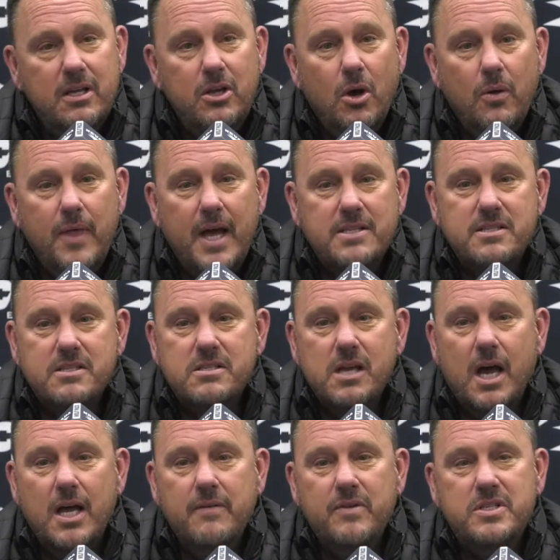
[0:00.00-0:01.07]
that's a
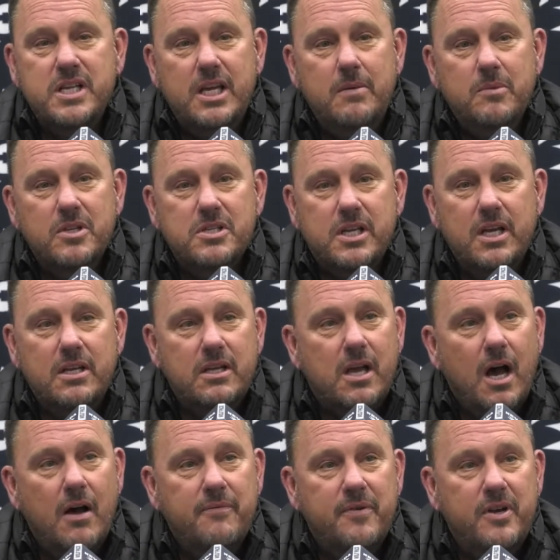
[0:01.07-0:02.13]
sign of a team that's getting
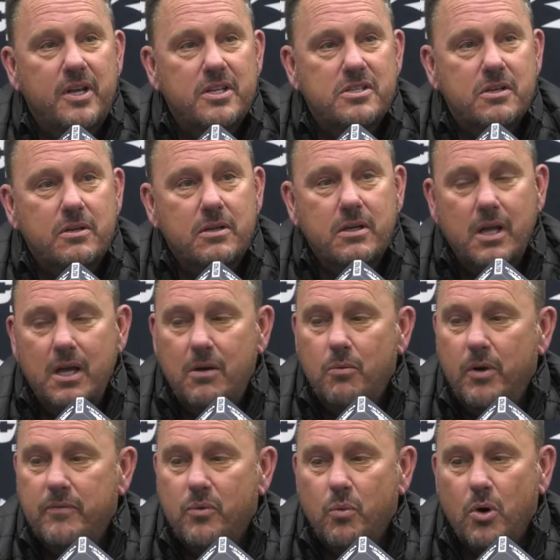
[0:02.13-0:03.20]
confidence,
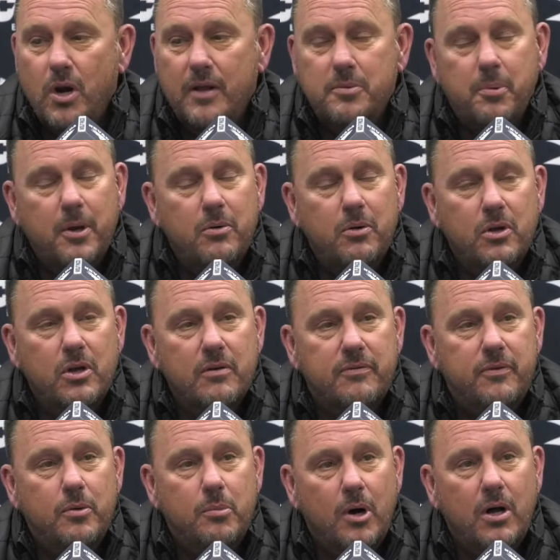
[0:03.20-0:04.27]
and we're going to have to play really
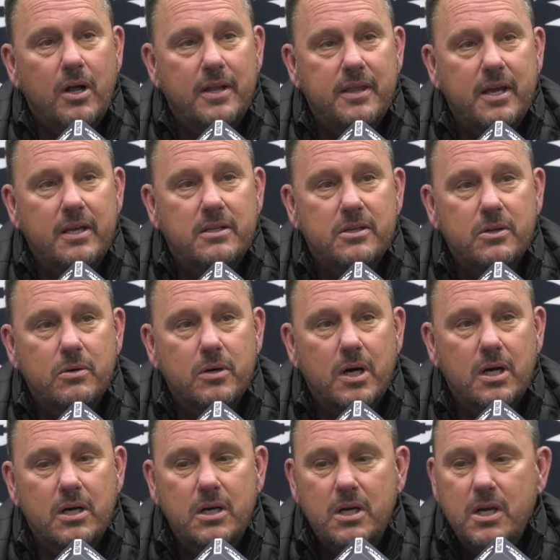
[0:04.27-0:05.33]
good football, I think,
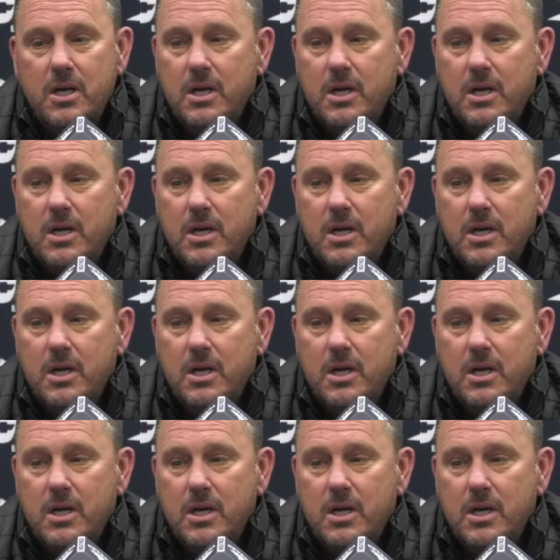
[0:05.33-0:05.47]
to